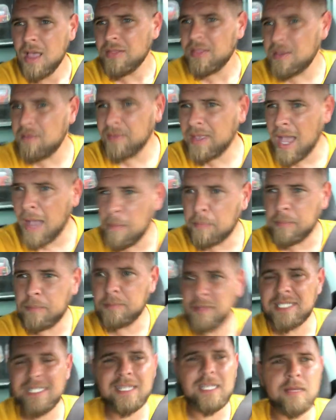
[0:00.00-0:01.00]
They've got
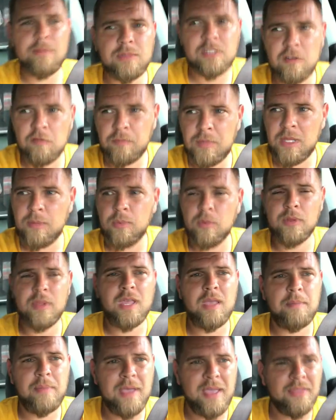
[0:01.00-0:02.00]
teams of people.
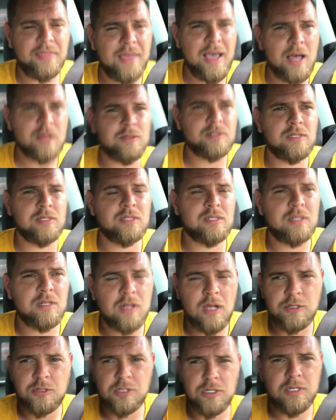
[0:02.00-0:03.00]
They pay thousands and
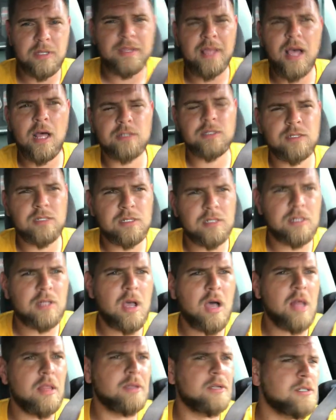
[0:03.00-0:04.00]
hundreds of thousands of
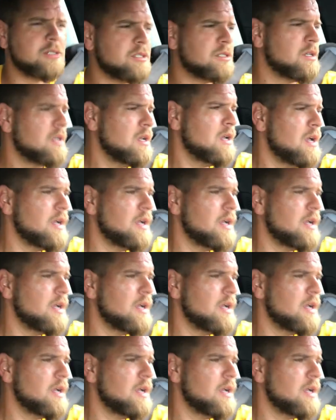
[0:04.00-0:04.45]
dollars